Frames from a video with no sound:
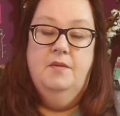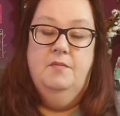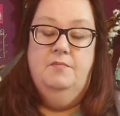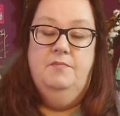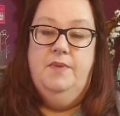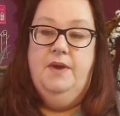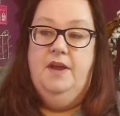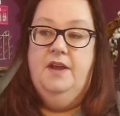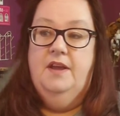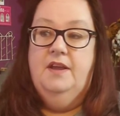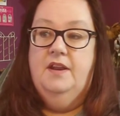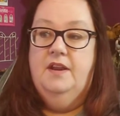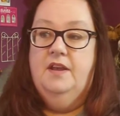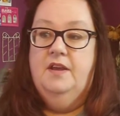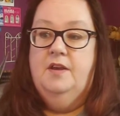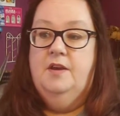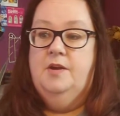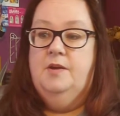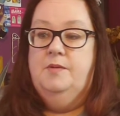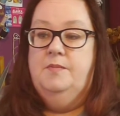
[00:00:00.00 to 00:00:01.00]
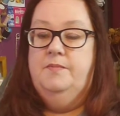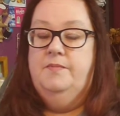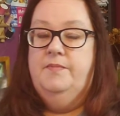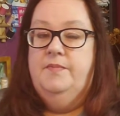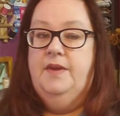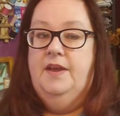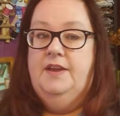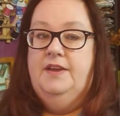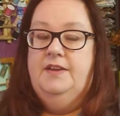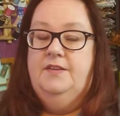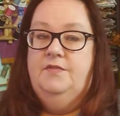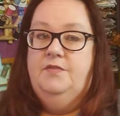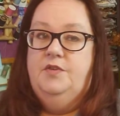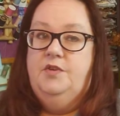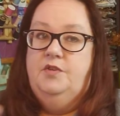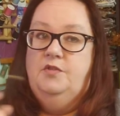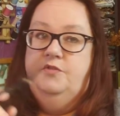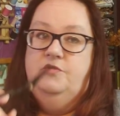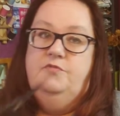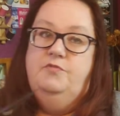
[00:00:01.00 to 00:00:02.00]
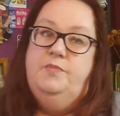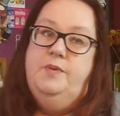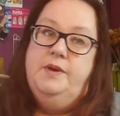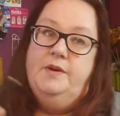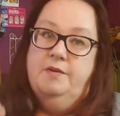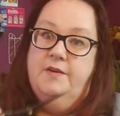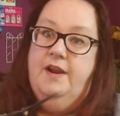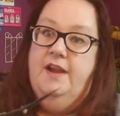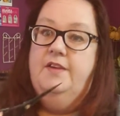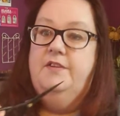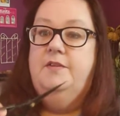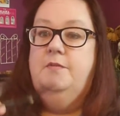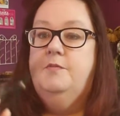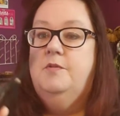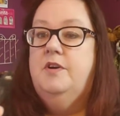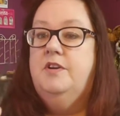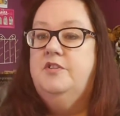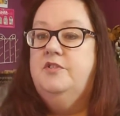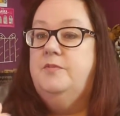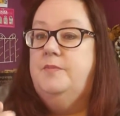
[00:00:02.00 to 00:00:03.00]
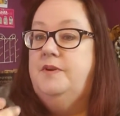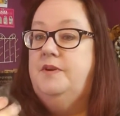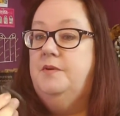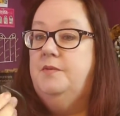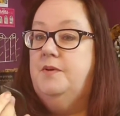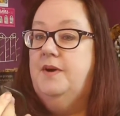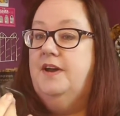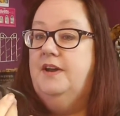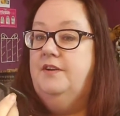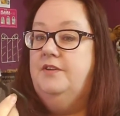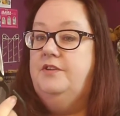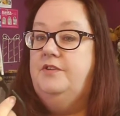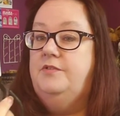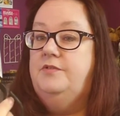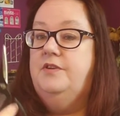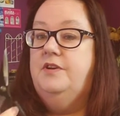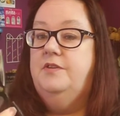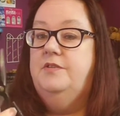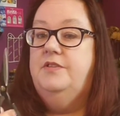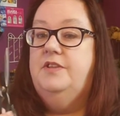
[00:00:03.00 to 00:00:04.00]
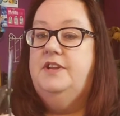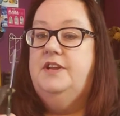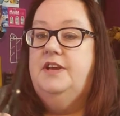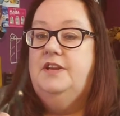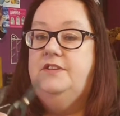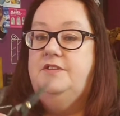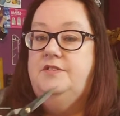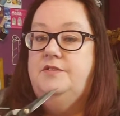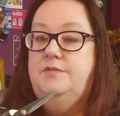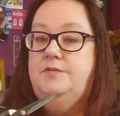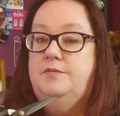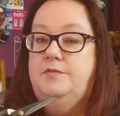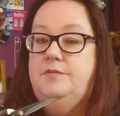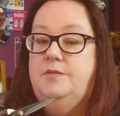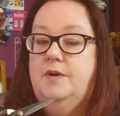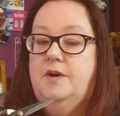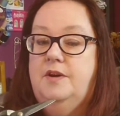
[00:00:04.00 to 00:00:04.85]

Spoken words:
But if you've been around and watched me a while, you know that I do,